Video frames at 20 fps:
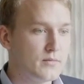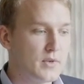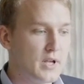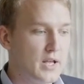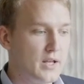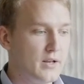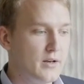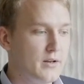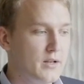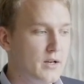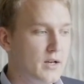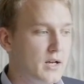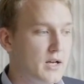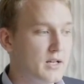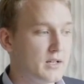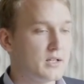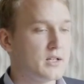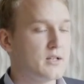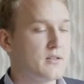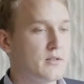and
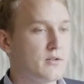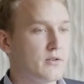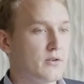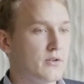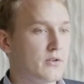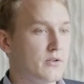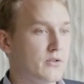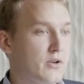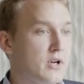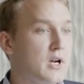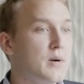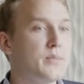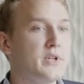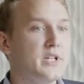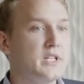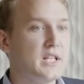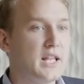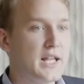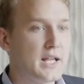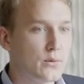uh, their their
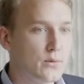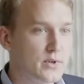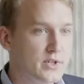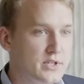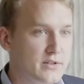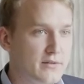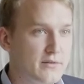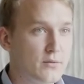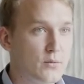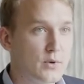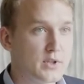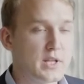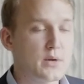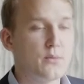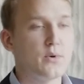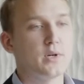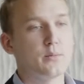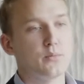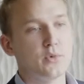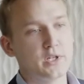company language of what they
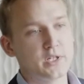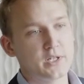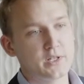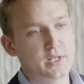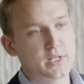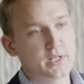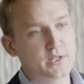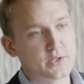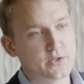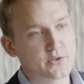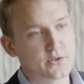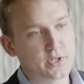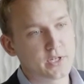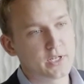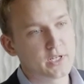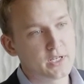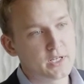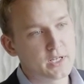want to bring to the industry.